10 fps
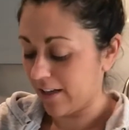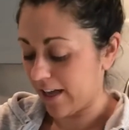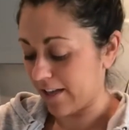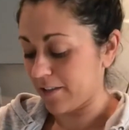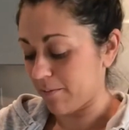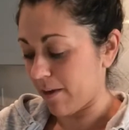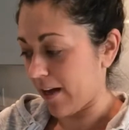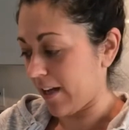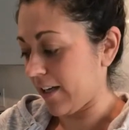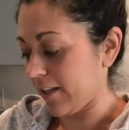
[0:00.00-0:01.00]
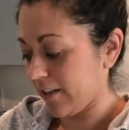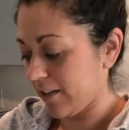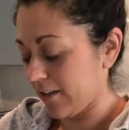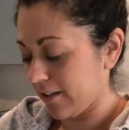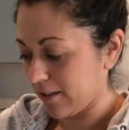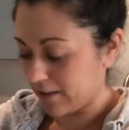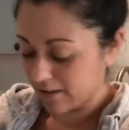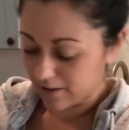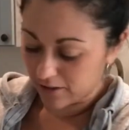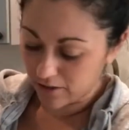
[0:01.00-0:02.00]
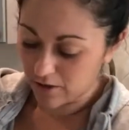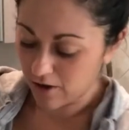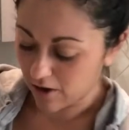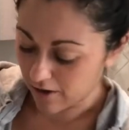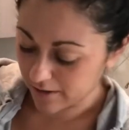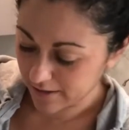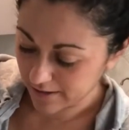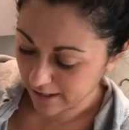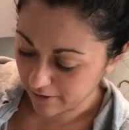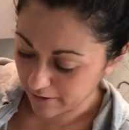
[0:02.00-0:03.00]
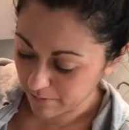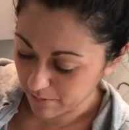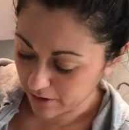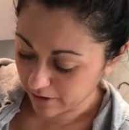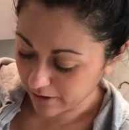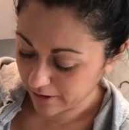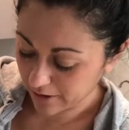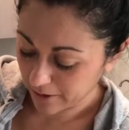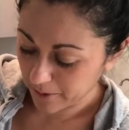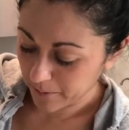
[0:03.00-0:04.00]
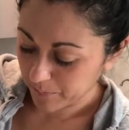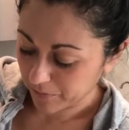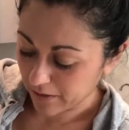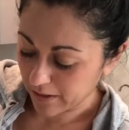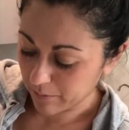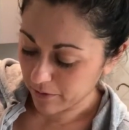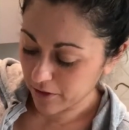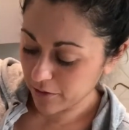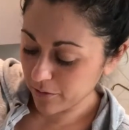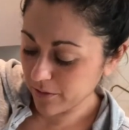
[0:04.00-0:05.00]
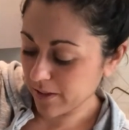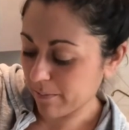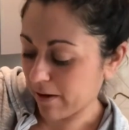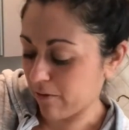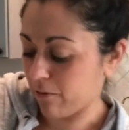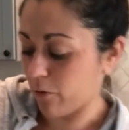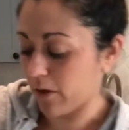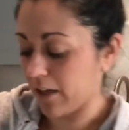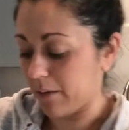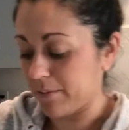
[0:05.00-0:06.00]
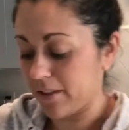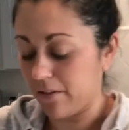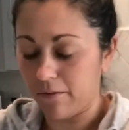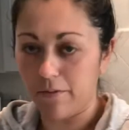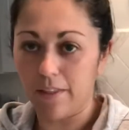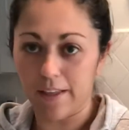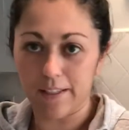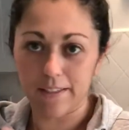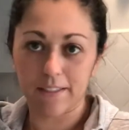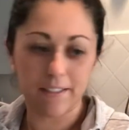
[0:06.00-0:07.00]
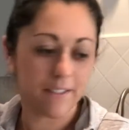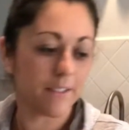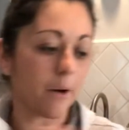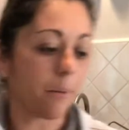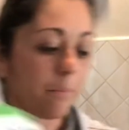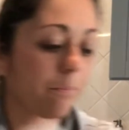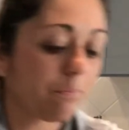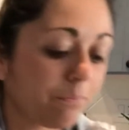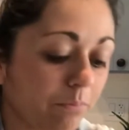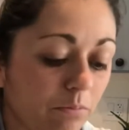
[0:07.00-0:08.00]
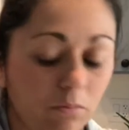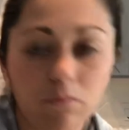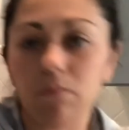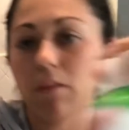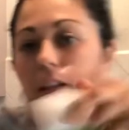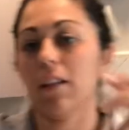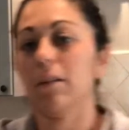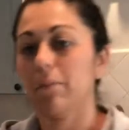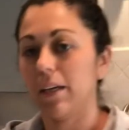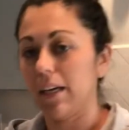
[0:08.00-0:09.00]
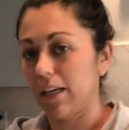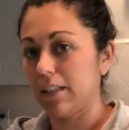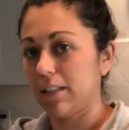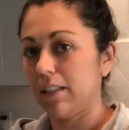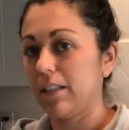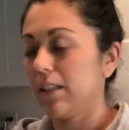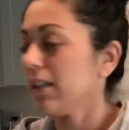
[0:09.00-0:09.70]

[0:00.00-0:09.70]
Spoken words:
as my non-dairy milk, and I'm gonna use about 4 cups of this. So let me get